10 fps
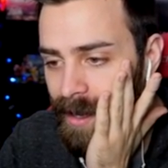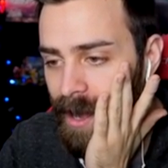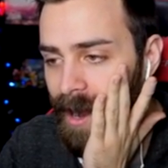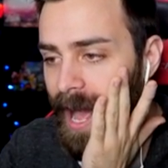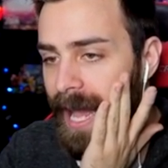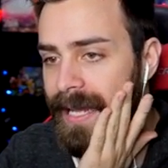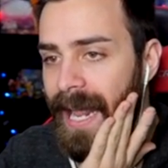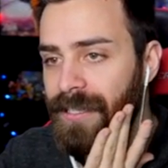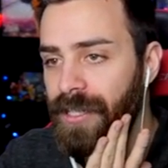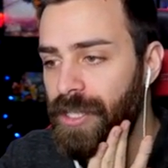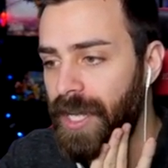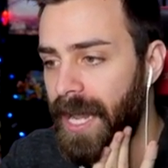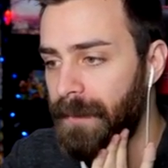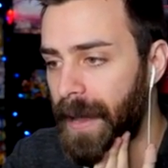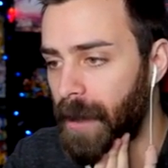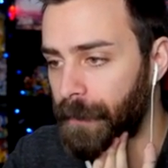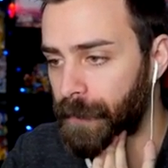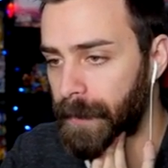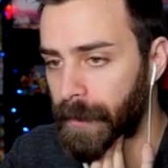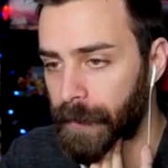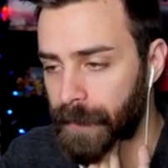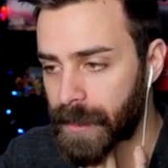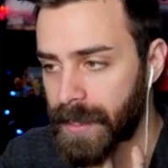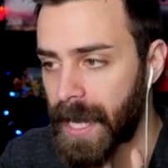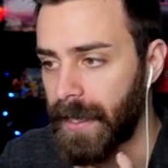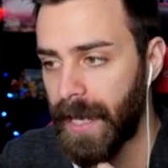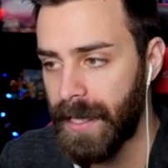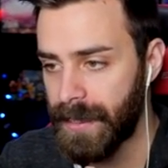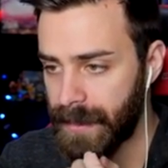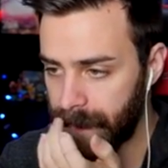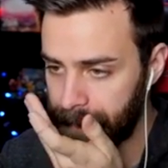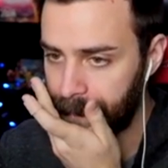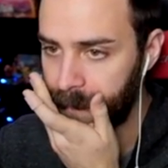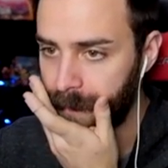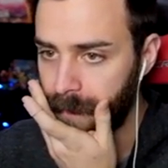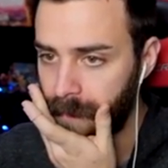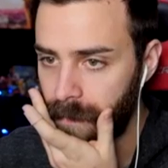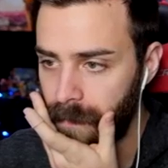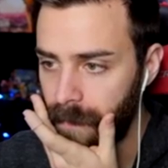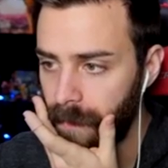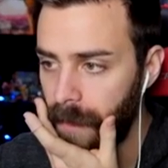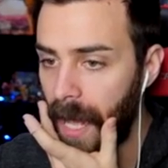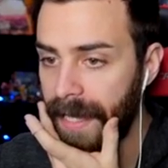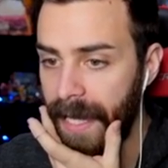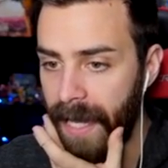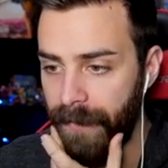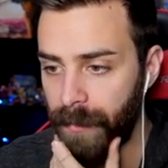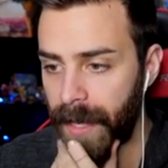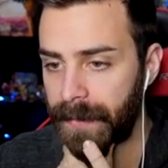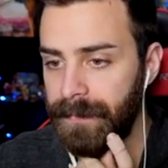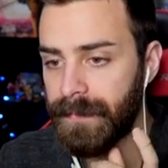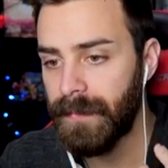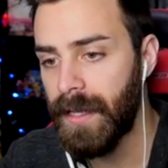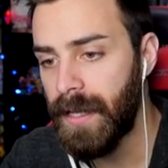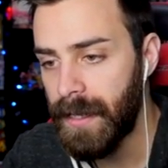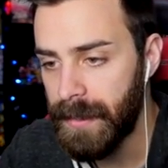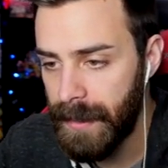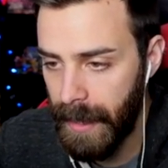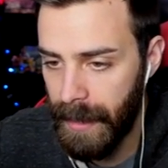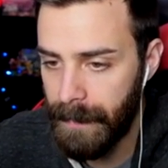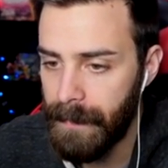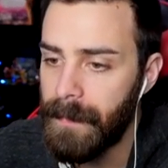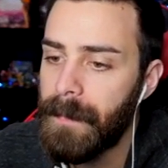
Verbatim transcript: All right, I can actually chain powerful rebirth, which is kind of nice. I can't, never mind. Deep.